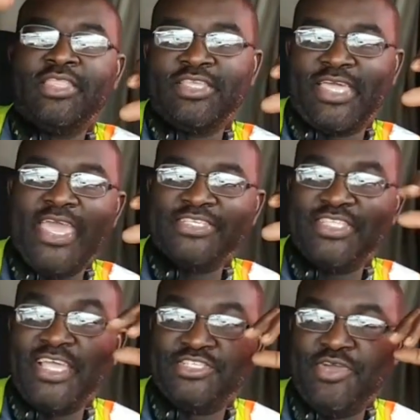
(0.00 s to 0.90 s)
to catch
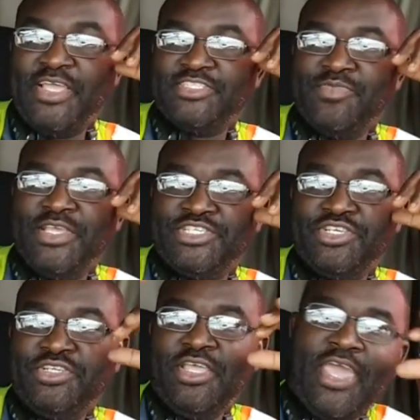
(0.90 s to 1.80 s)
that
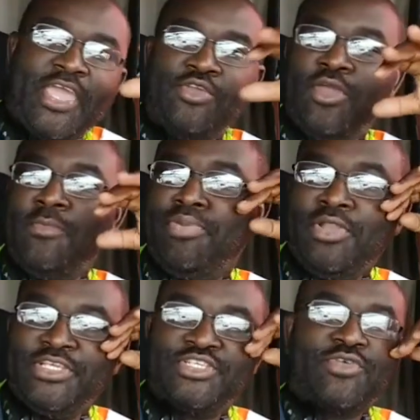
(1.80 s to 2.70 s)
transmission, and you can
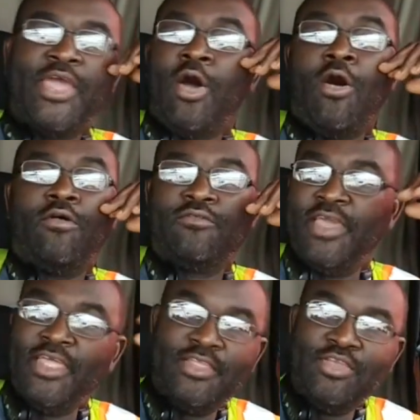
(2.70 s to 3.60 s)
pull it straight off,
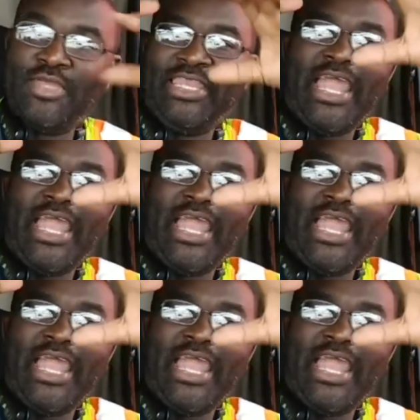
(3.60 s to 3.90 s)
and you can